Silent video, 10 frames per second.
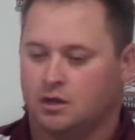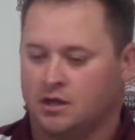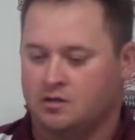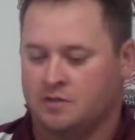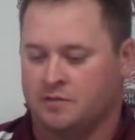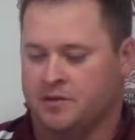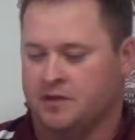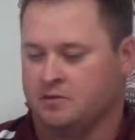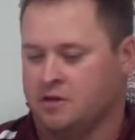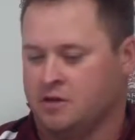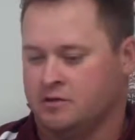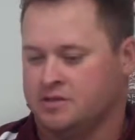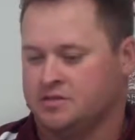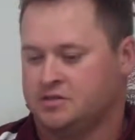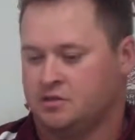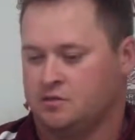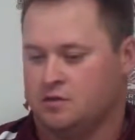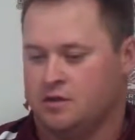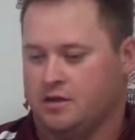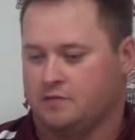Well, my background is,
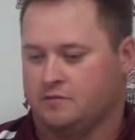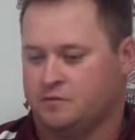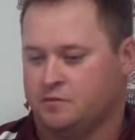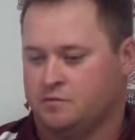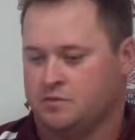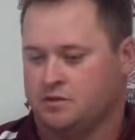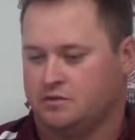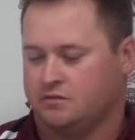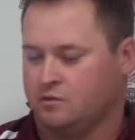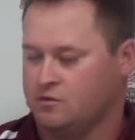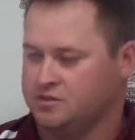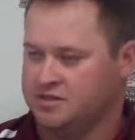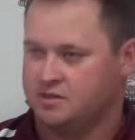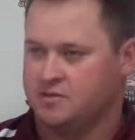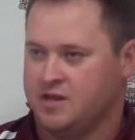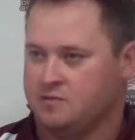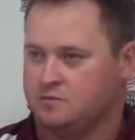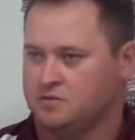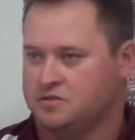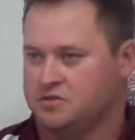I'm from Florence,
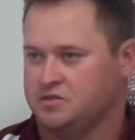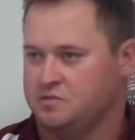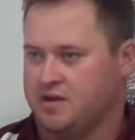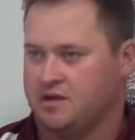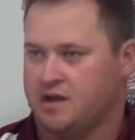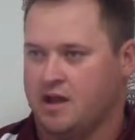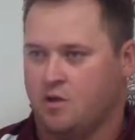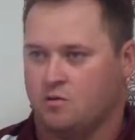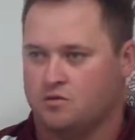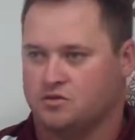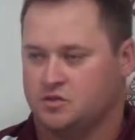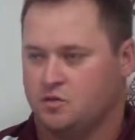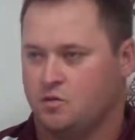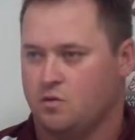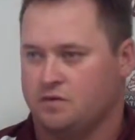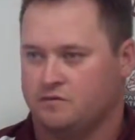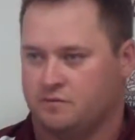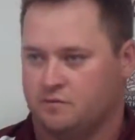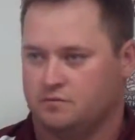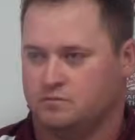Alabama, which is about an hour or so away
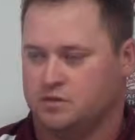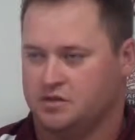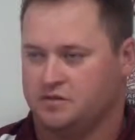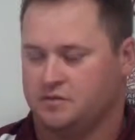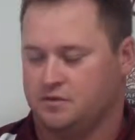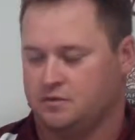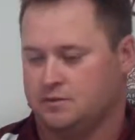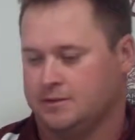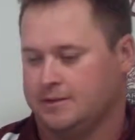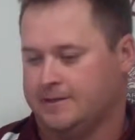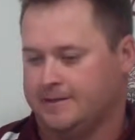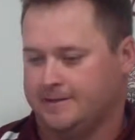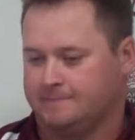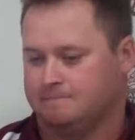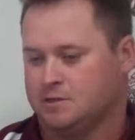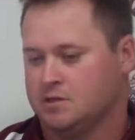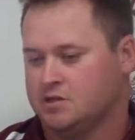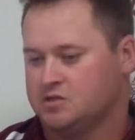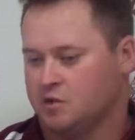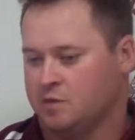from Huntsville.
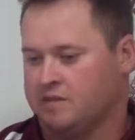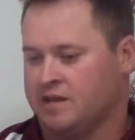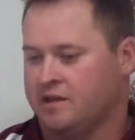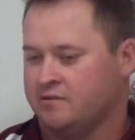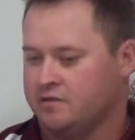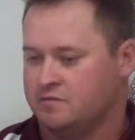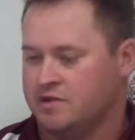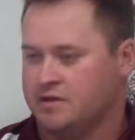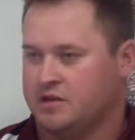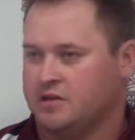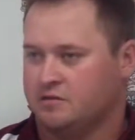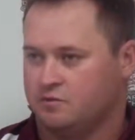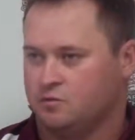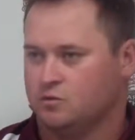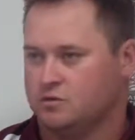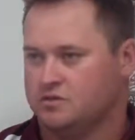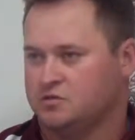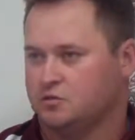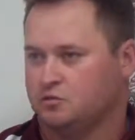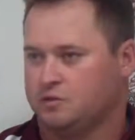So I'm kind of in my neck of the woods a
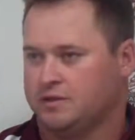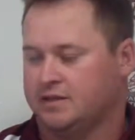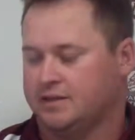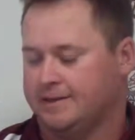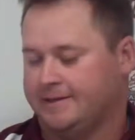little bit.